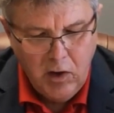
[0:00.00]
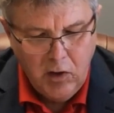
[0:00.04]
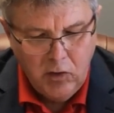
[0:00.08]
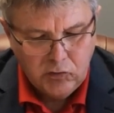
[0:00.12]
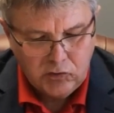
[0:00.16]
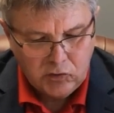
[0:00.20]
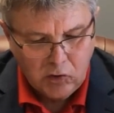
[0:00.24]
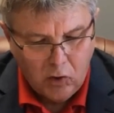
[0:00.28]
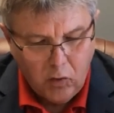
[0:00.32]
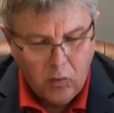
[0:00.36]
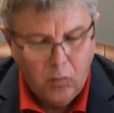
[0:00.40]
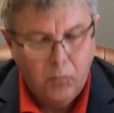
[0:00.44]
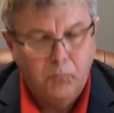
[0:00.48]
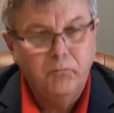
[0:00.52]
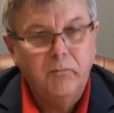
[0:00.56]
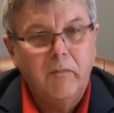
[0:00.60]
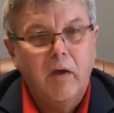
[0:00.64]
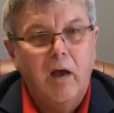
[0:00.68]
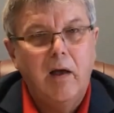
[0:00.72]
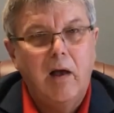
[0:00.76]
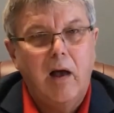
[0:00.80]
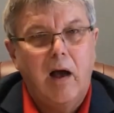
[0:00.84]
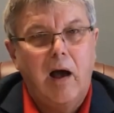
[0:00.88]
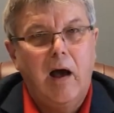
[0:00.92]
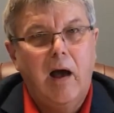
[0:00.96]
So
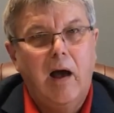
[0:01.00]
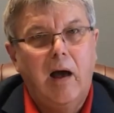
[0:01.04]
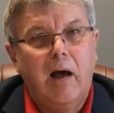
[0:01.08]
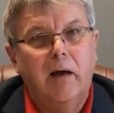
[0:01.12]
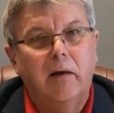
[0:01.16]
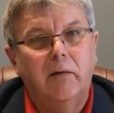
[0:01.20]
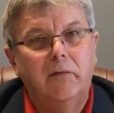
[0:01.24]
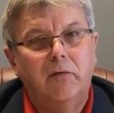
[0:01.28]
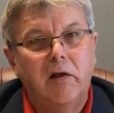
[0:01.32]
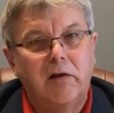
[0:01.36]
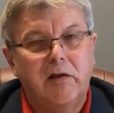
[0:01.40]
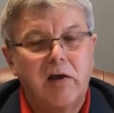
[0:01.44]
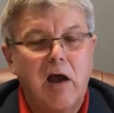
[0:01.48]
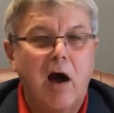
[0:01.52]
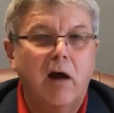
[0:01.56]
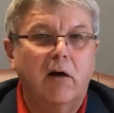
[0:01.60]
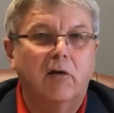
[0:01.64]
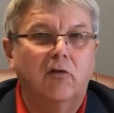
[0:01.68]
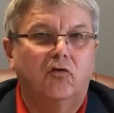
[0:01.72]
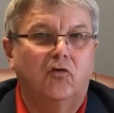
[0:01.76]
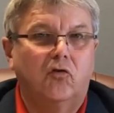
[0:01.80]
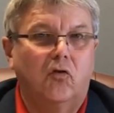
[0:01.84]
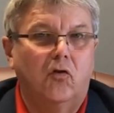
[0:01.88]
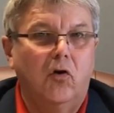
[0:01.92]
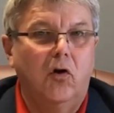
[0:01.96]
the town
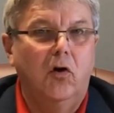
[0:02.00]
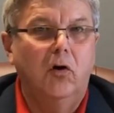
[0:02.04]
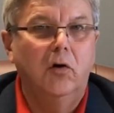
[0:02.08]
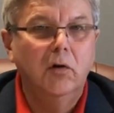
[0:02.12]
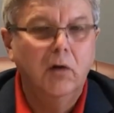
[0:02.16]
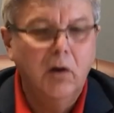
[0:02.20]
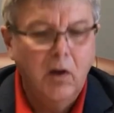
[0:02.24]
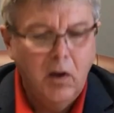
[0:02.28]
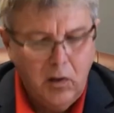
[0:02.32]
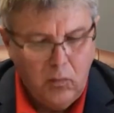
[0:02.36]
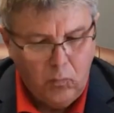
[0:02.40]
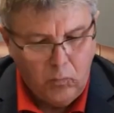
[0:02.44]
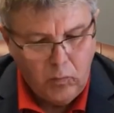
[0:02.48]
of Truro,